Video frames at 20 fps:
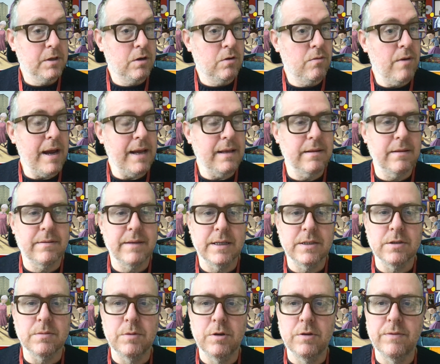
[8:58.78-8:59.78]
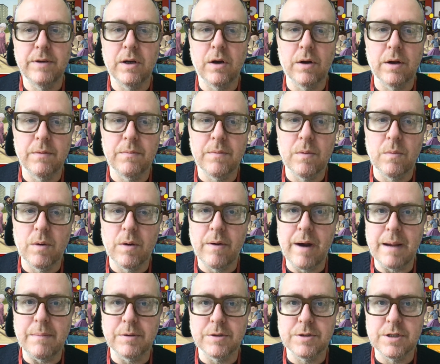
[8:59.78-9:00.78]
great that things are moving on and that we're
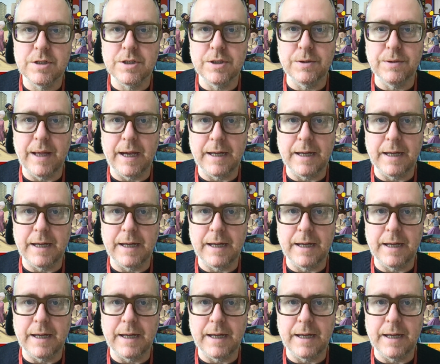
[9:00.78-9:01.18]
able to do